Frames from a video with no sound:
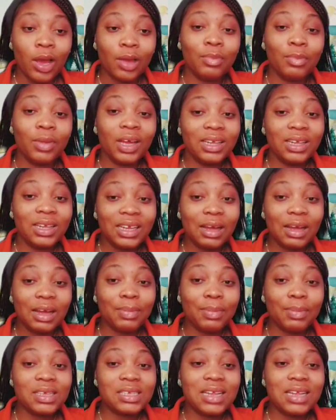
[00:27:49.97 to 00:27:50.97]
Mainly, the
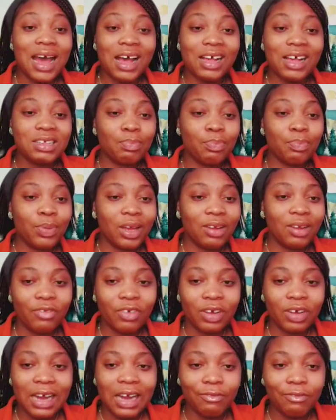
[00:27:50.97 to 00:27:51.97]
person has paid
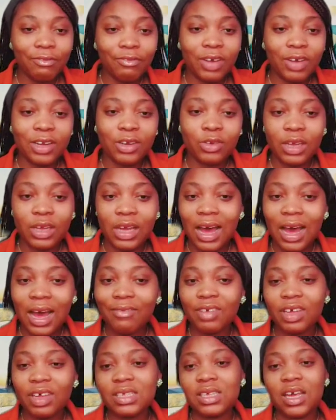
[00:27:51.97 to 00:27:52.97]
for that value. They have
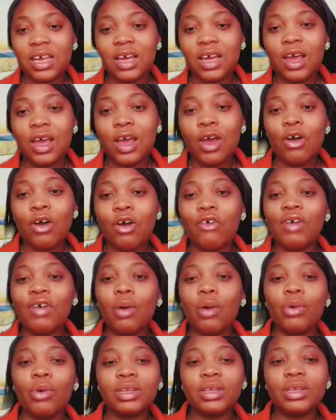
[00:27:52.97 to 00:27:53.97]
a say
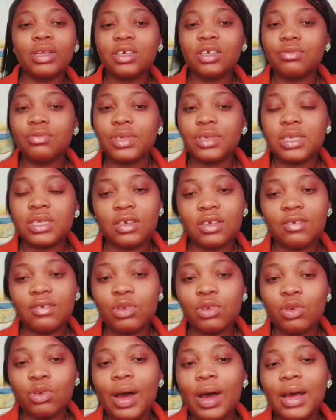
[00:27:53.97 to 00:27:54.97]
over what they receive.
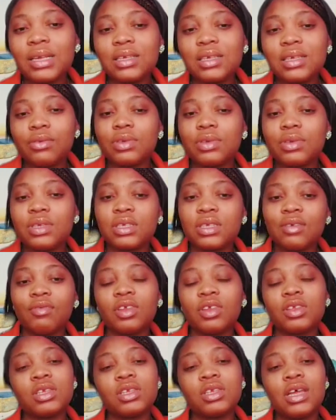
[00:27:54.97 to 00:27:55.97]
So once they receive
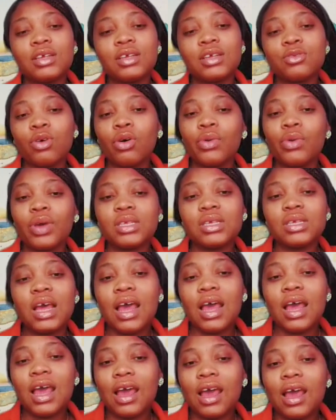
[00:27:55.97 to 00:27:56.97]
it, there's always
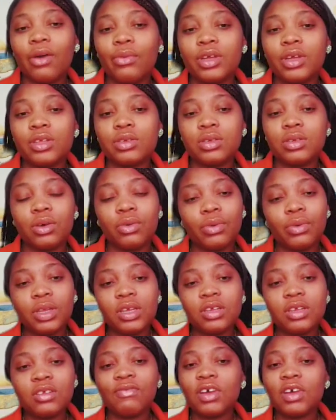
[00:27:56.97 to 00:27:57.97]
a way to deal with
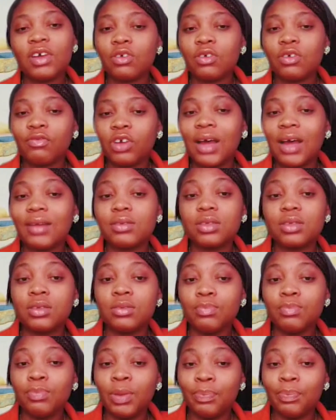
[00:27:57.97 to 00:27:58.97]
it. First of all, you have to
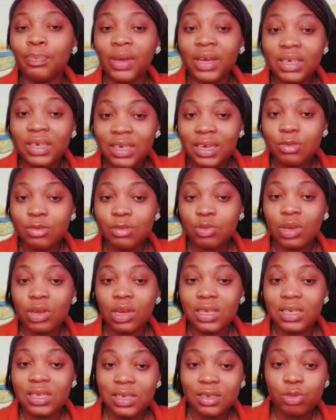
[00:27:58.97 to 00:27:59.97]
be patient to
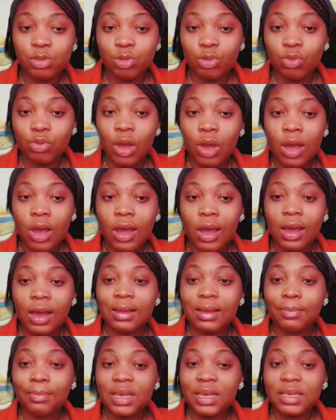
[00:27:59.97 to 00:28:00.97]
listen to
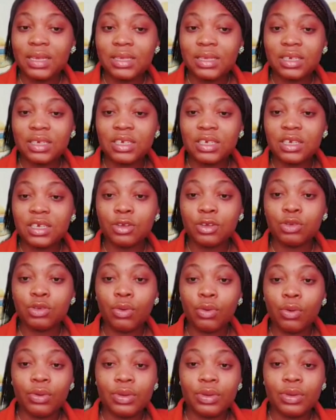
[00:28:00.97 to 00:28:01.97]
the person's
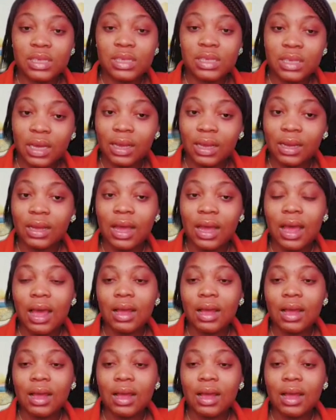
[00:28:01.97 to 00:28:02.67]
genuine concern.